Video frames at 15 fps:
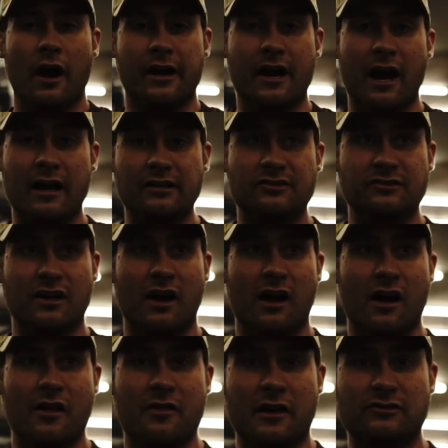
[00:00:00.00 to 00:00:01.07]
right, guys,
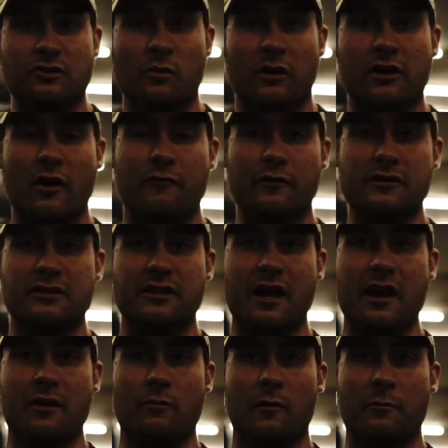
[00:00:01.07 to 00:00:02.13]
that's the workout for
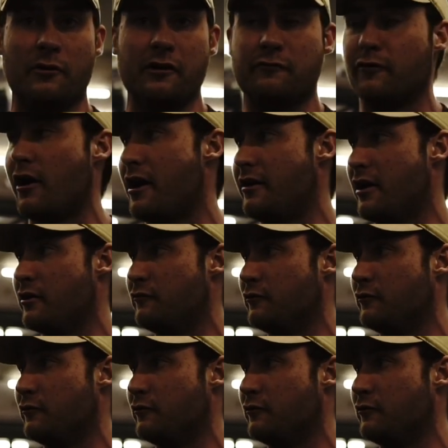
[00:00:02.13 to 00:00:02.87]
today. We're pretty fried. How you